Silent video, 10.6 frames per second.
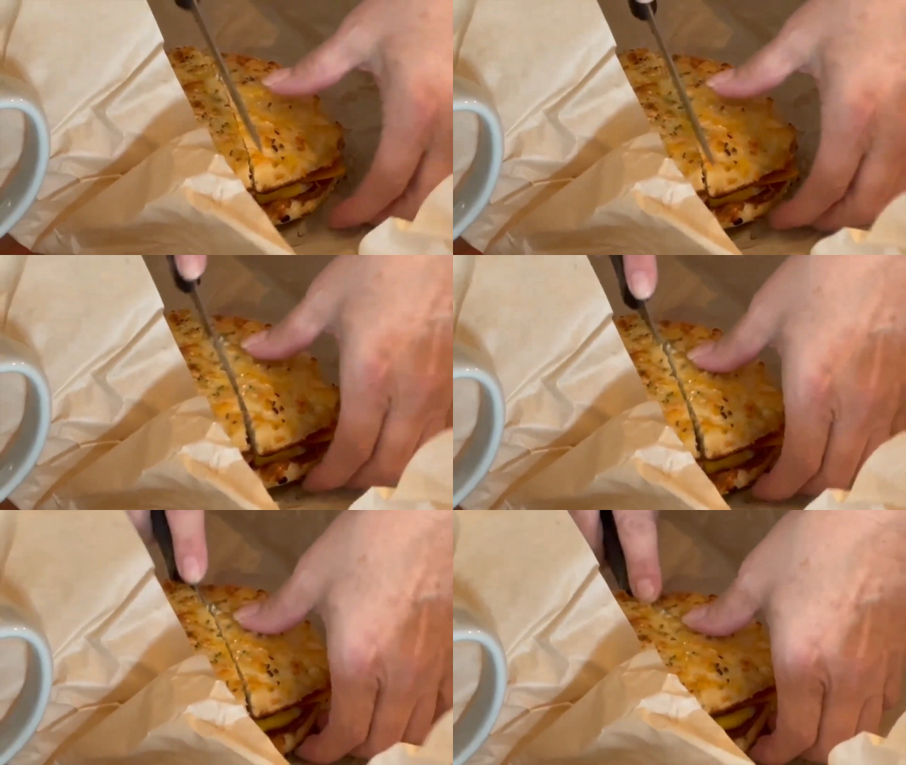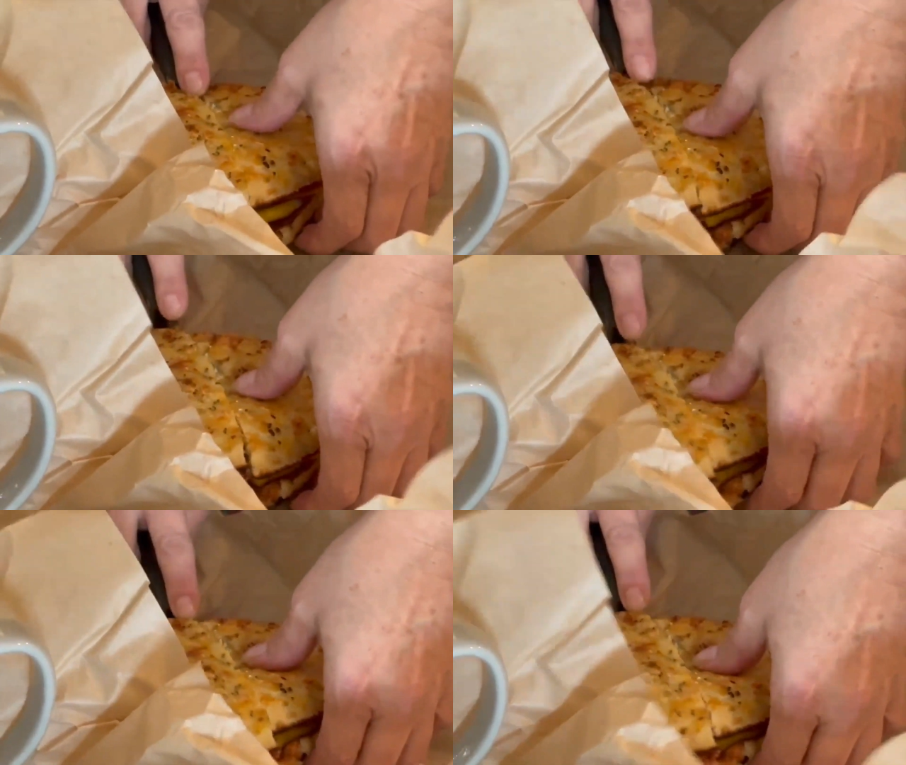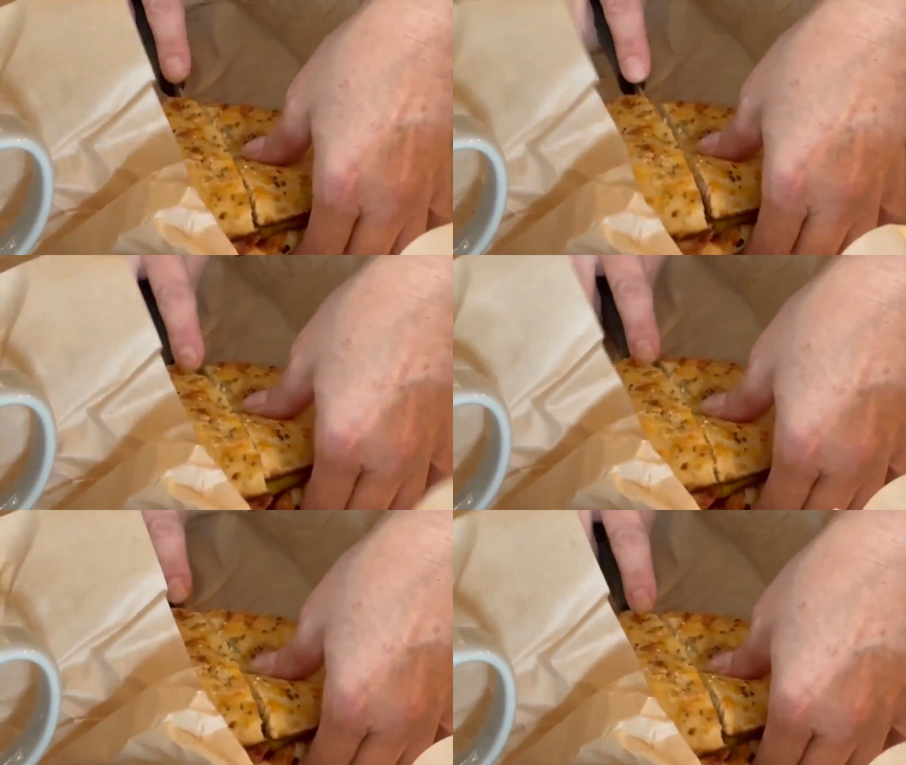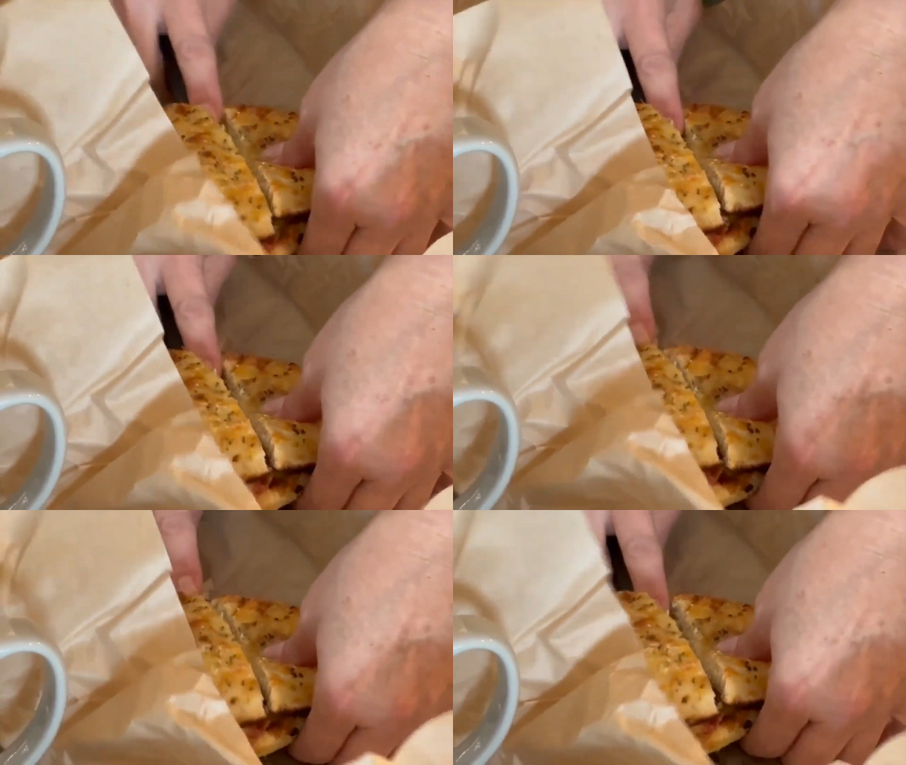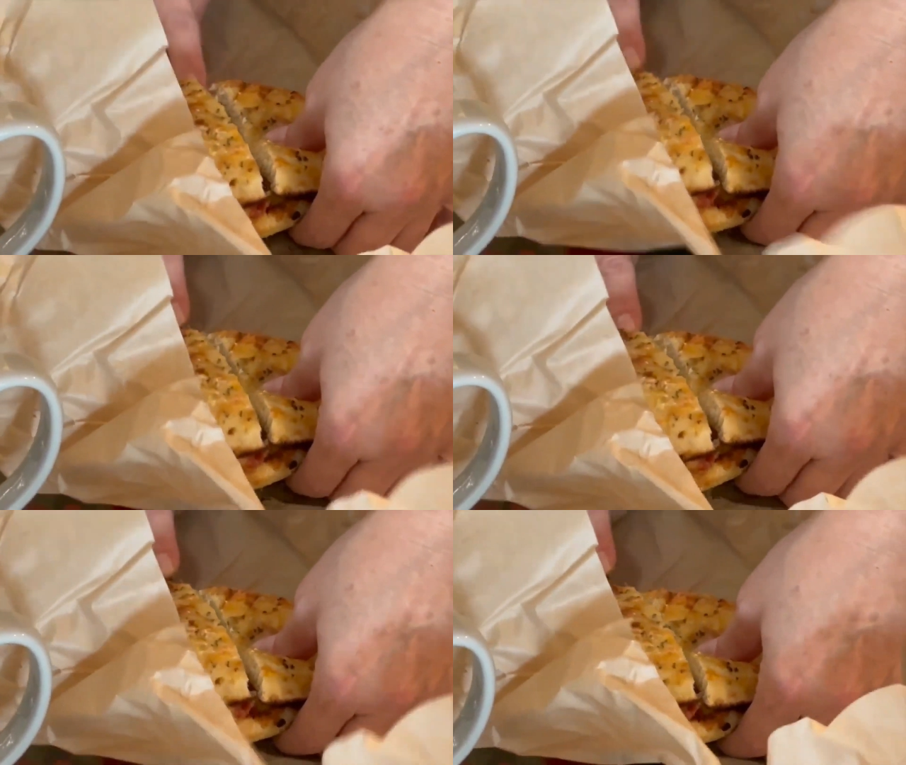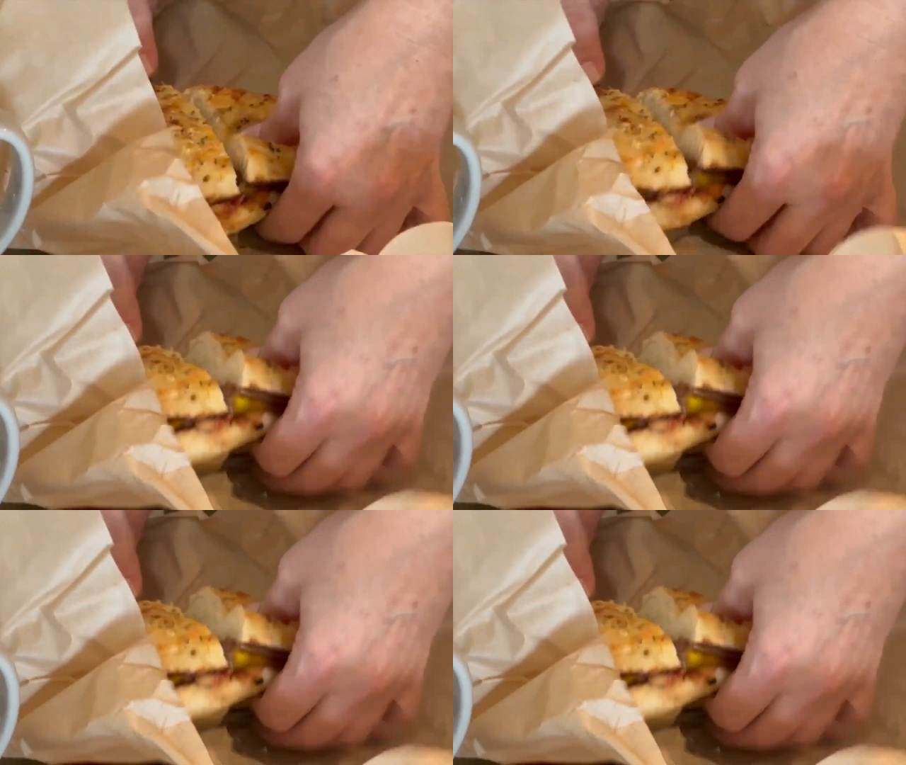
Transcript: (no speaker visible)